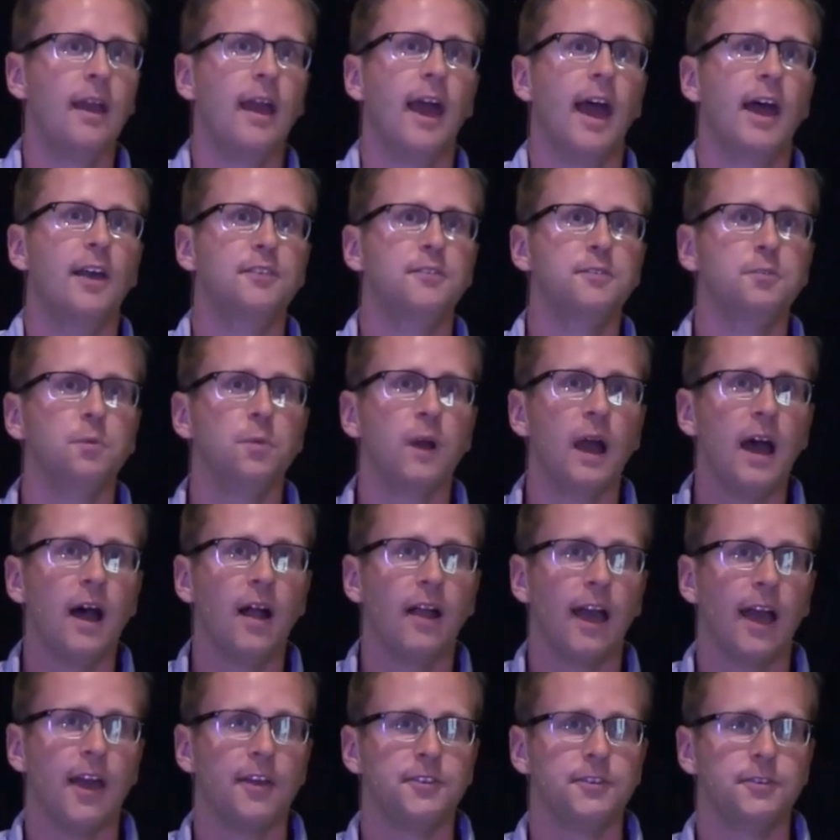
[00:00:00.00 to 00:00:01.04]
as well
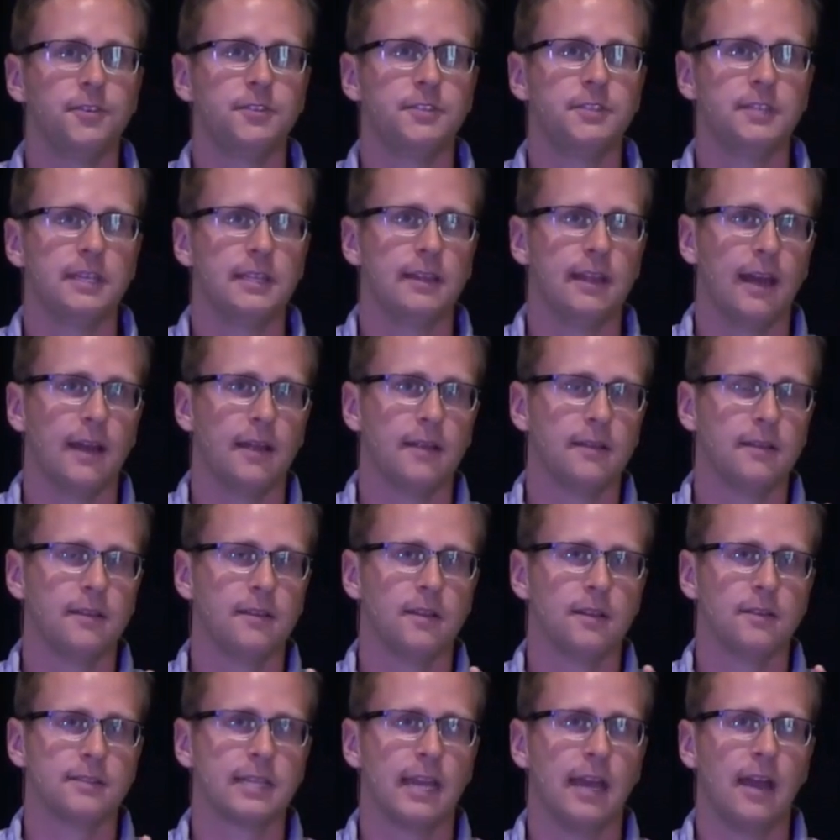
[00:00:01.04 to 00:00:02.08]
as you see that
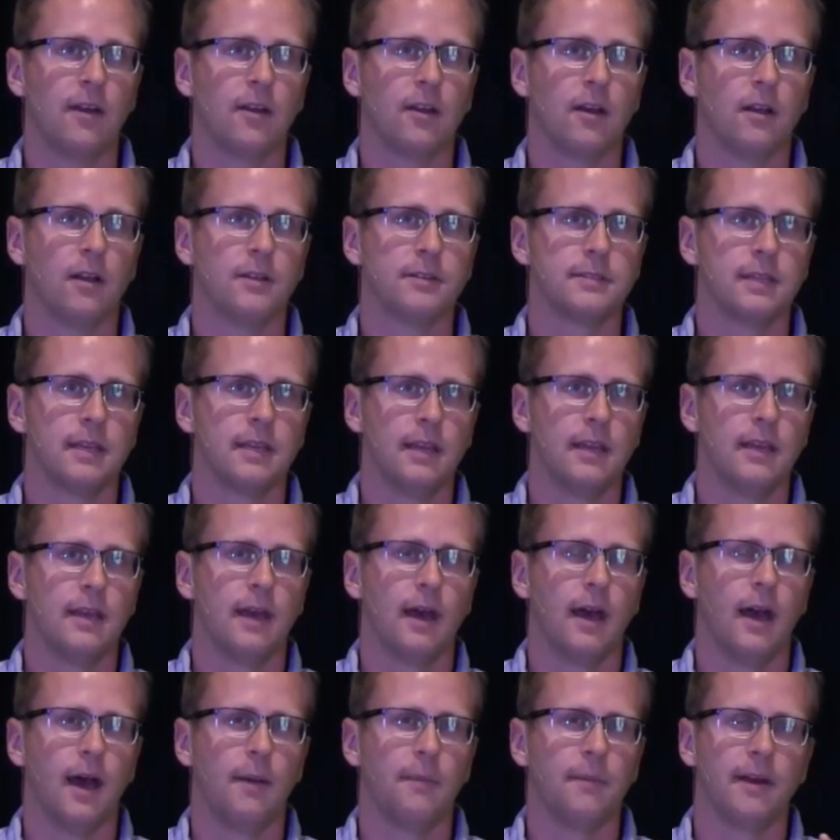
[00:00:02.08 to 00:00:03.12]
little town called,
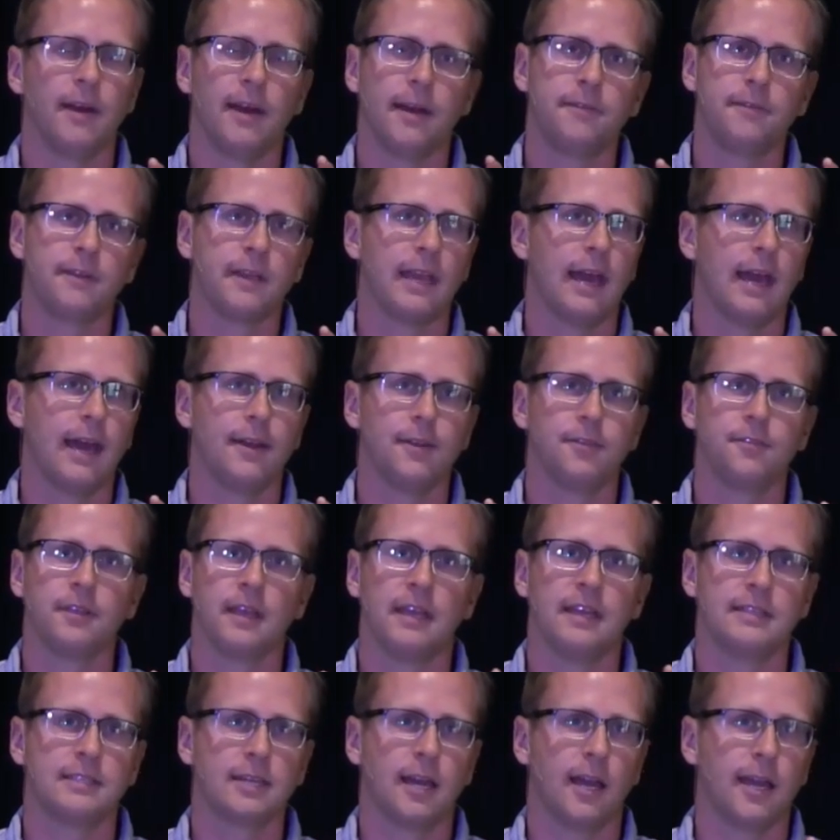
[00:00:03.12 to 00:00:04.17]
I forget how to
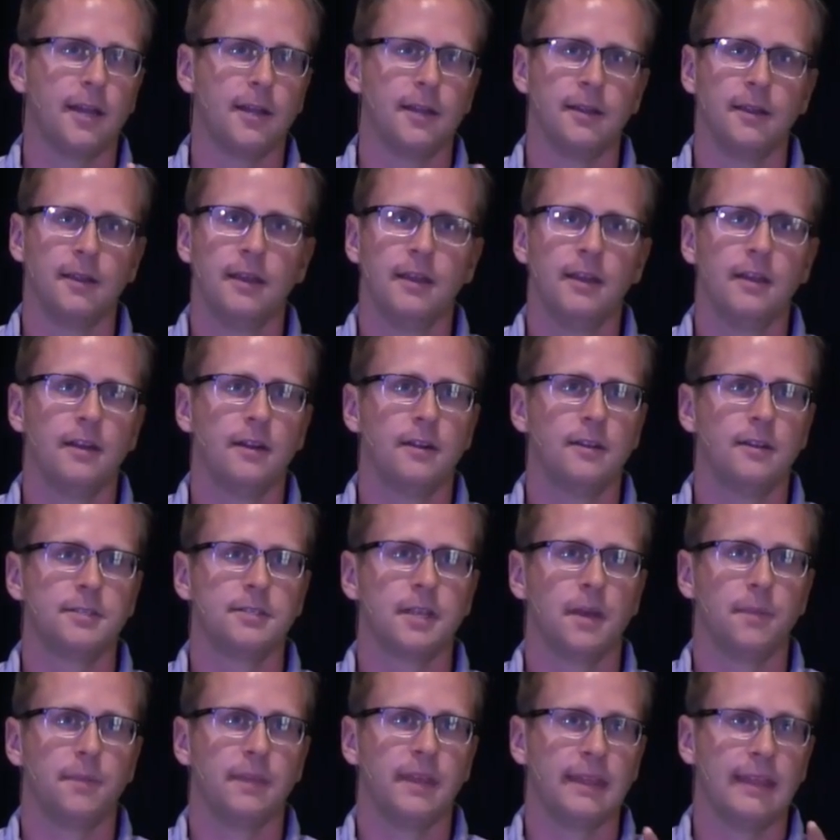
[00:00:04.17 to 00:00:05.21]
say it, Tyre or
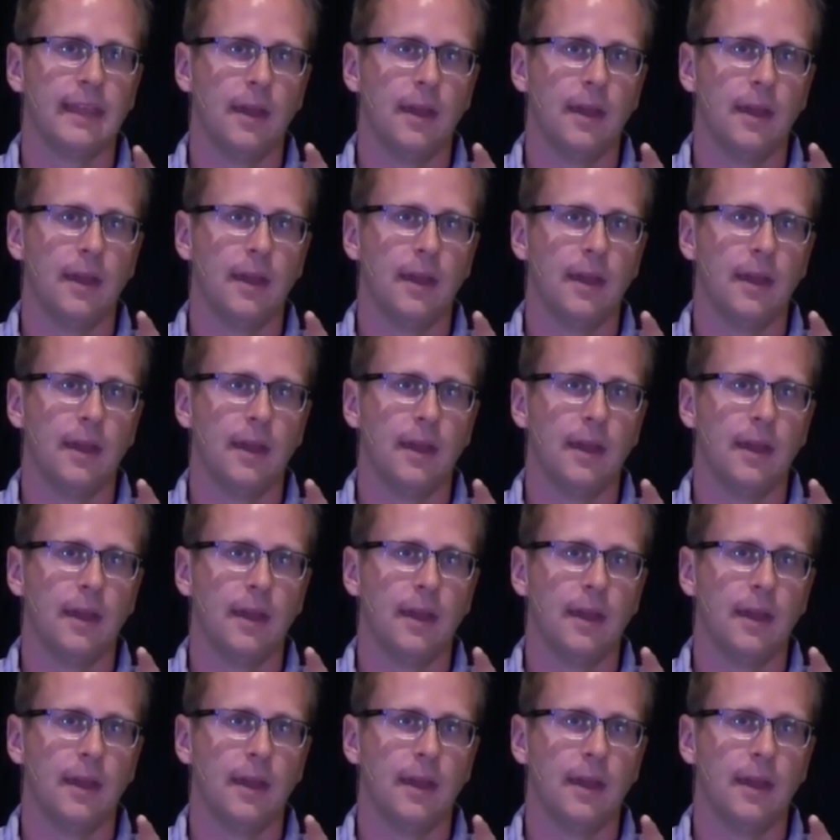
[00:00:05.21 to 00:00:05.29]
something.